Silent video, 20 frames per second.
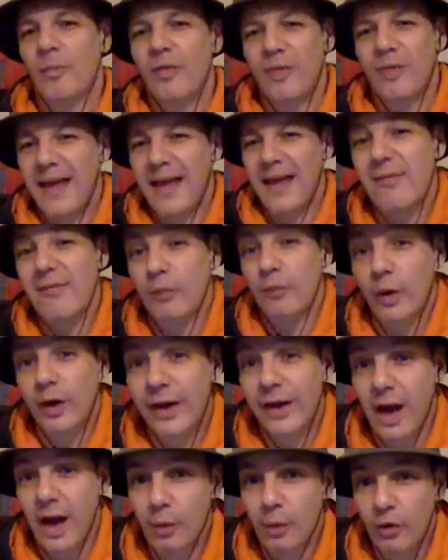they haven't won a
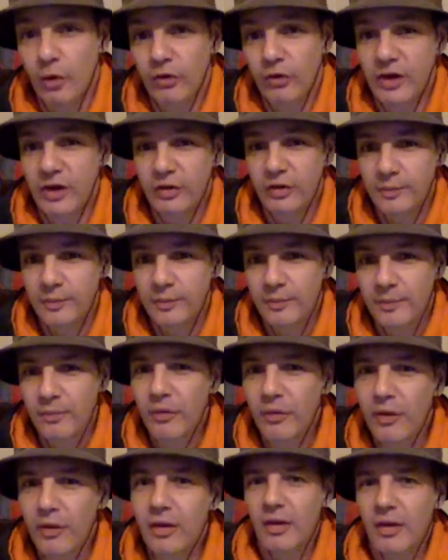game all season.
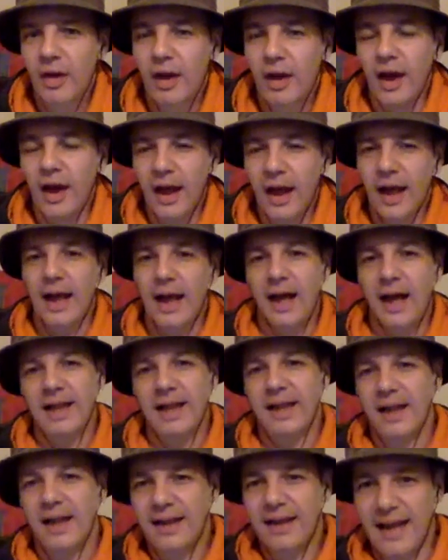
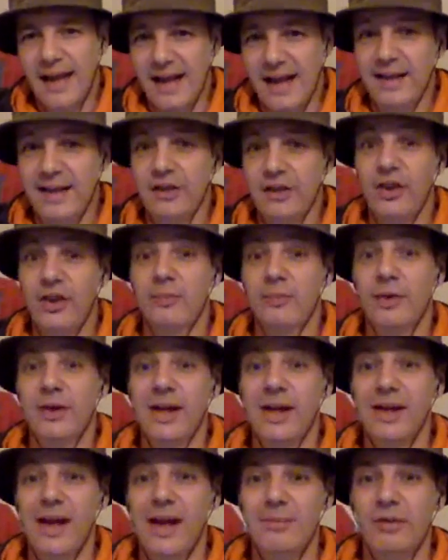Can you see them
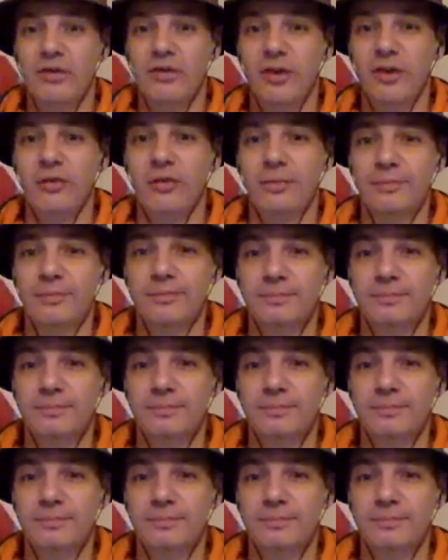winning a game this season?